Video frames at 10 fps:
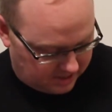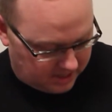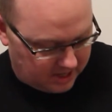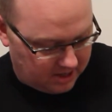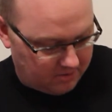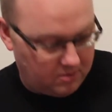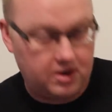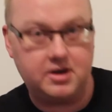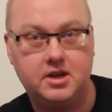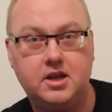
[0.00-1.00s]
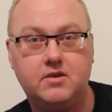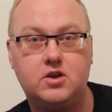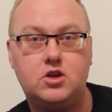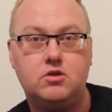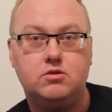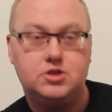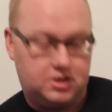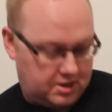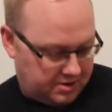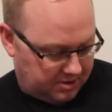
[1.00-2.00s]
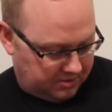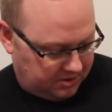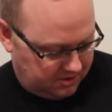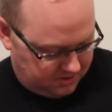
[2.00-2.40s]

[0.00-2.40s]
And I wanted to give a huge shout out